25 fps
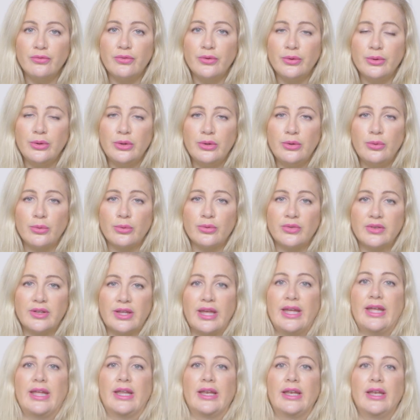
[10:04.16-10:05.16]
for your
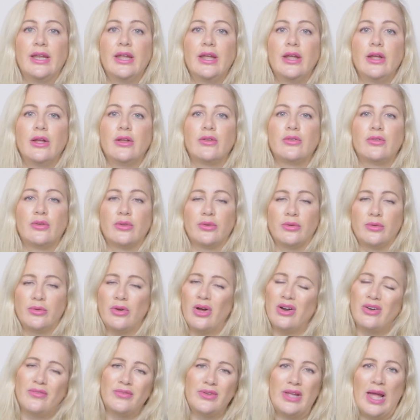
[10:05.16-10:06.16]
skin to
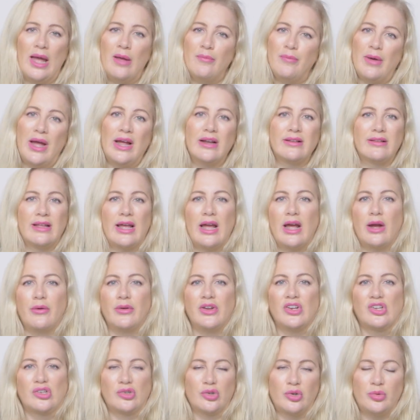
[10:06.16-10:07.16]
kind of get back to how
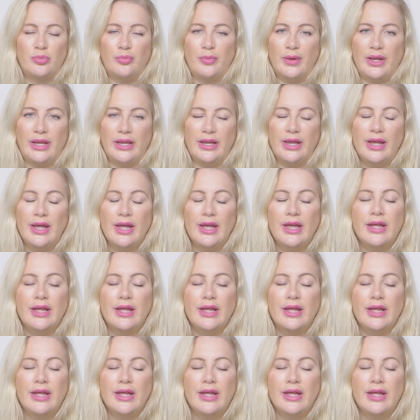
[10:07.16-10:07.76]
it should be.